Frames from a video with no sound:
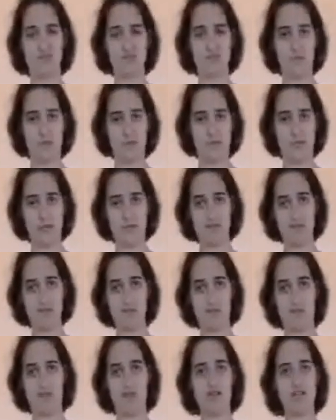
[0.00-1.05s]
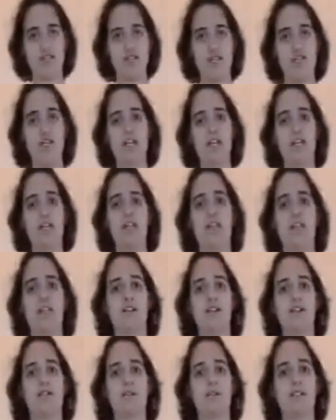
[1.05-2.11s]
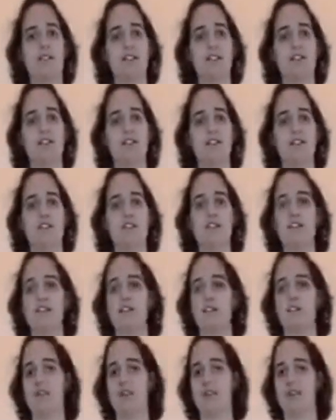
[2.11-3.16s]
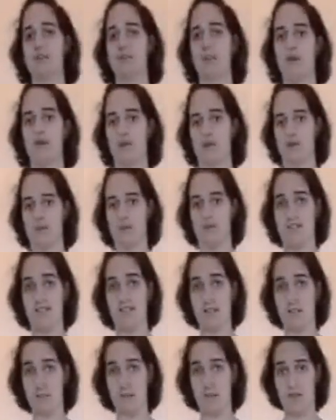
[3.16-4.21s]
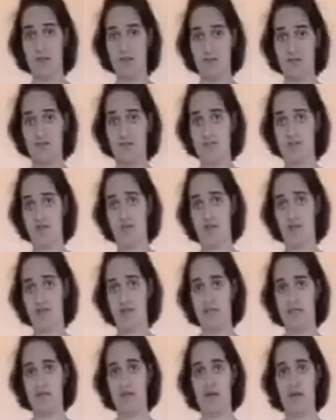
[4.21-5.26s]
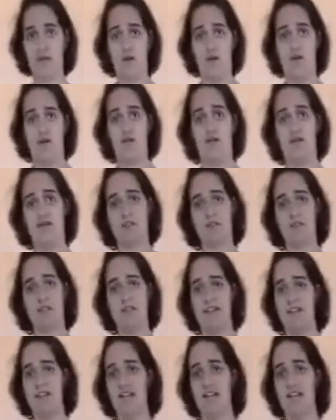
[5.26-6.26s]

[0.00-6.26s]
working with 2 balls, it's because they either toss the second balls too early or too late.